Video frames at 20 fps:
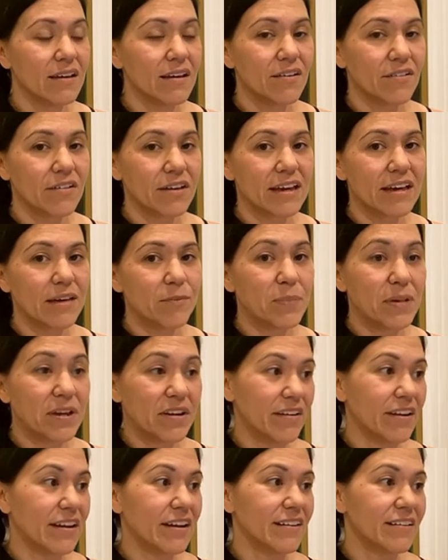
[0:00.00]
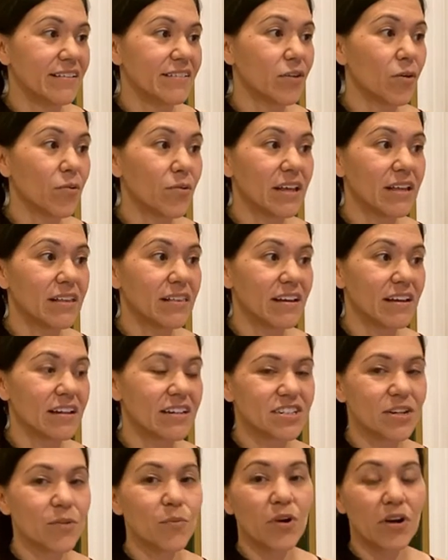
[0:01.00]
Okay, period. Don't eat
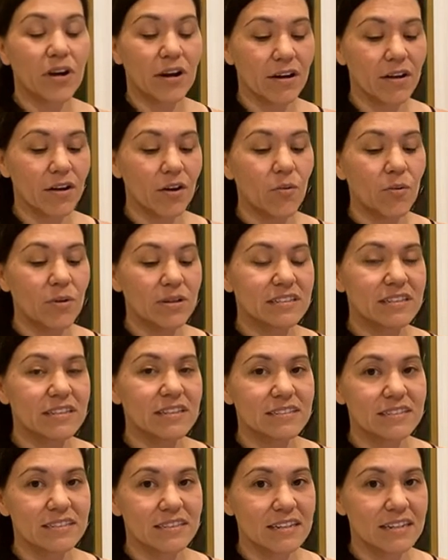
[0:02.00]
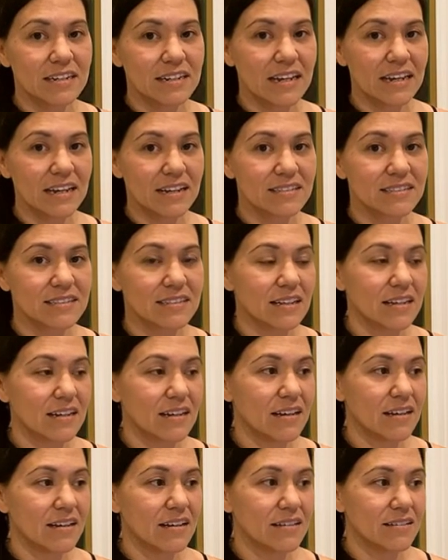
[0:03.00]
lunch. And we're going to go into this in the next
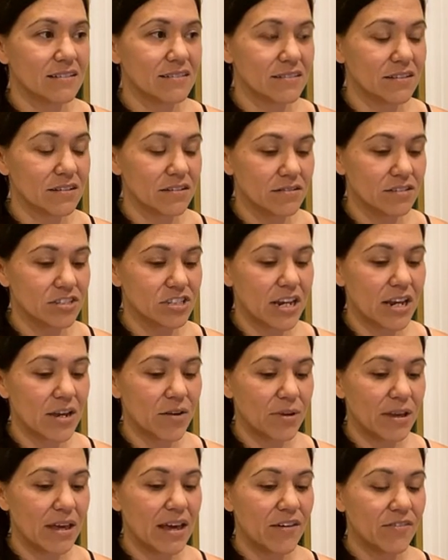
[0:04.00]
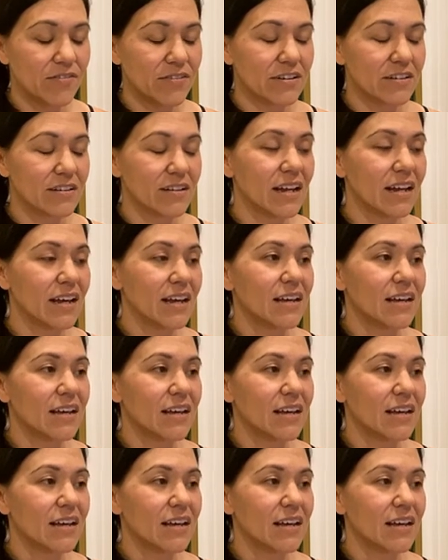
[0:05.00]
uh, little chat we have here.